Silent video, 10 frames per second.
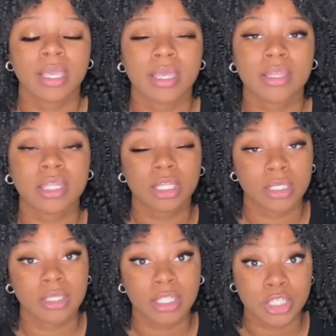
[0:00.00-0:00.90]

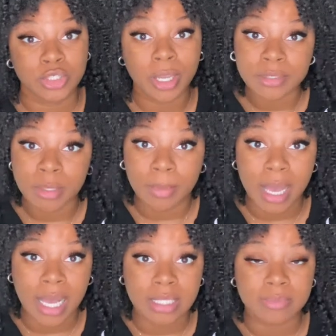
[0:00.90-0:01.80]
in the description
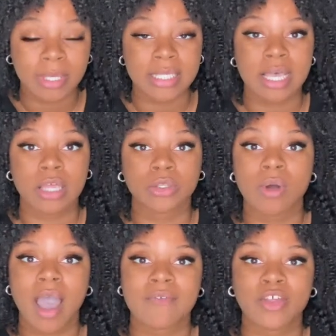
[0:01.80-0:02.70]
box, because I do
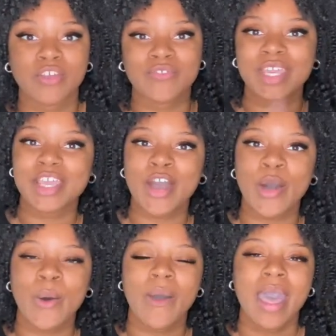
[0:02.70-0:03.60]
have another
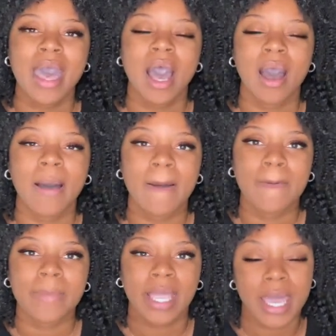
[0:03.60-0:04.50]
video
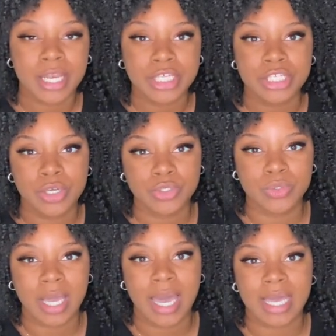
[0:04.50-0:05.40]
that kind of shows you
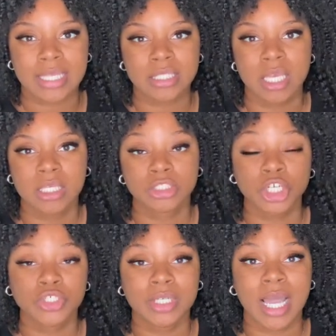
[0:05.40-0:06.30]
guys
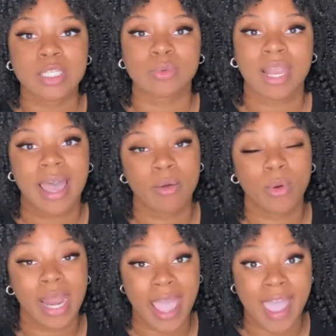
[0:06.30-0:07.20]

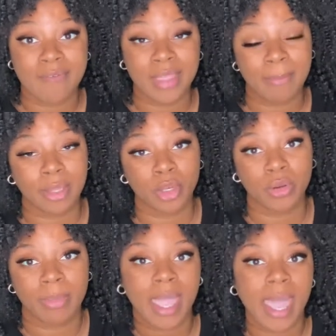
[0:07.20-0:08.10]
what I have in my notary
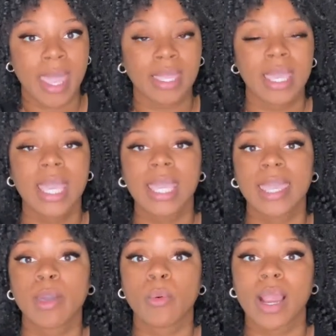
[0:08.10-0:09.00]
bag
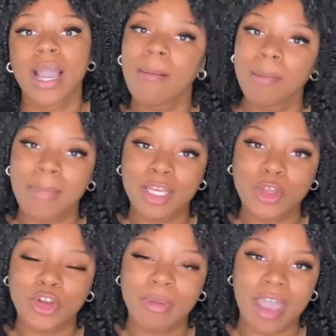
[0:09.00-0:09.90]
and where I got my
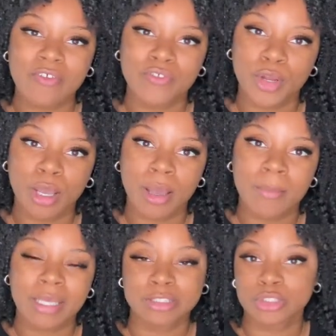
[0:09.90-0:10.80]
notary bag
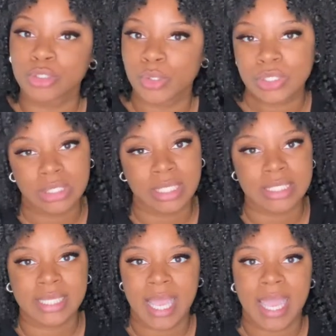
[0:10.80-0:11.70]
from. I still use it to this
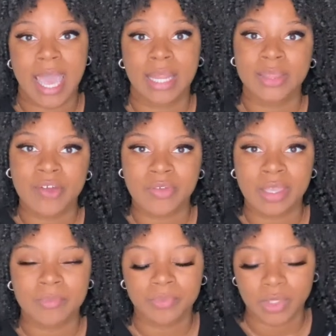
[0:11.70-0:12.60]
day. I love
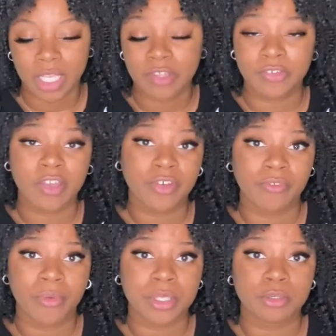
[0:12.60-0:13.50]
it. It's very,
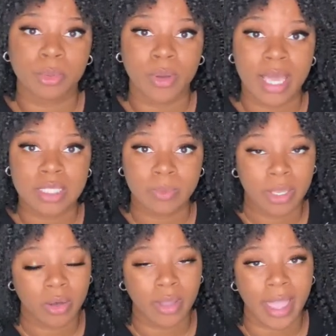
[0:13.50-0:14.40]
very reasonable as
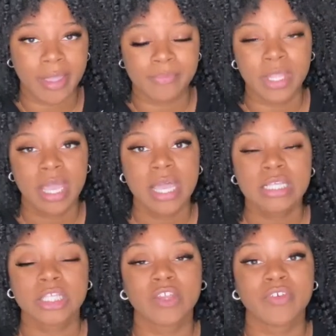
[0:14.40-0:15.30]
well. Okay.
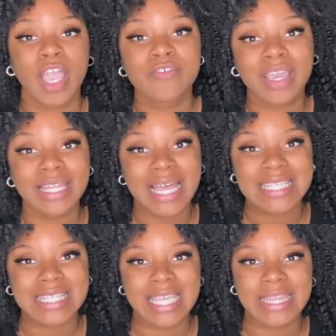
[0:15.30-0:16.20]
So the very, very
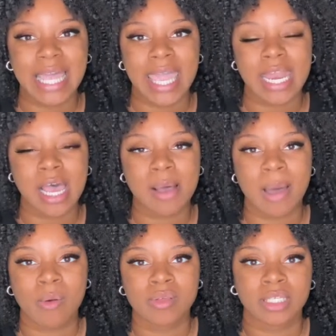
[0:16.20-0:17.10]
last thing that
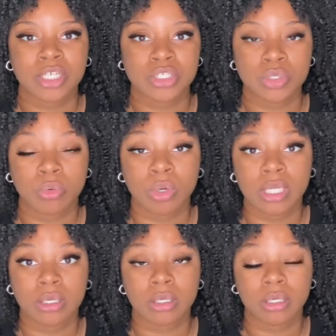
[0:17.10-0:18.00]
I would say that you're
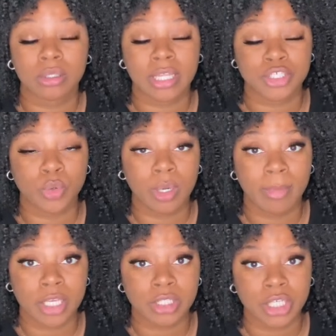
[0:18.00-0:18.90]
gonna
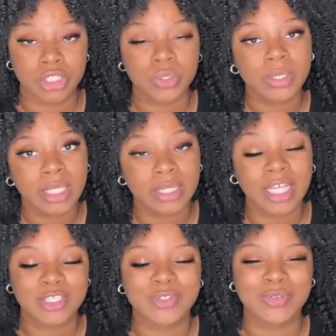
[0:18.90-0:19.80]
make sure
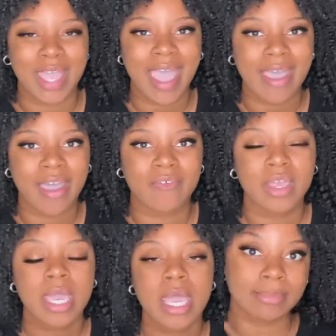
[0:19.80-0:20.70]
that you have
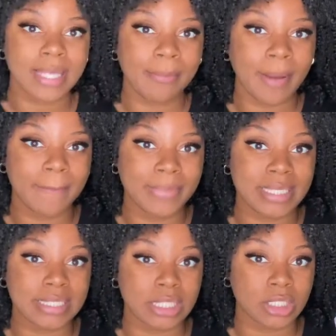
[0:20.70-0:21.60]
some type of
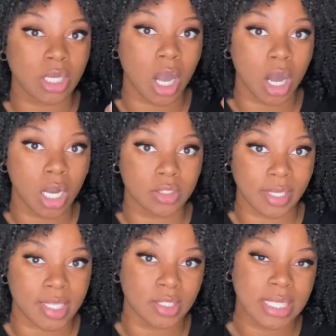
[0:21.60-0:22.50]
business cards.
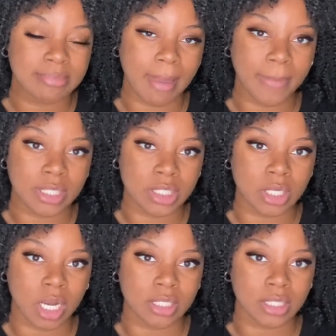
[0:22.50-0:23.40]
Okay. So these are my business
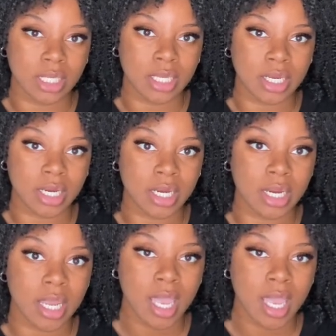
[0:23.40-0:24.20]
cards here.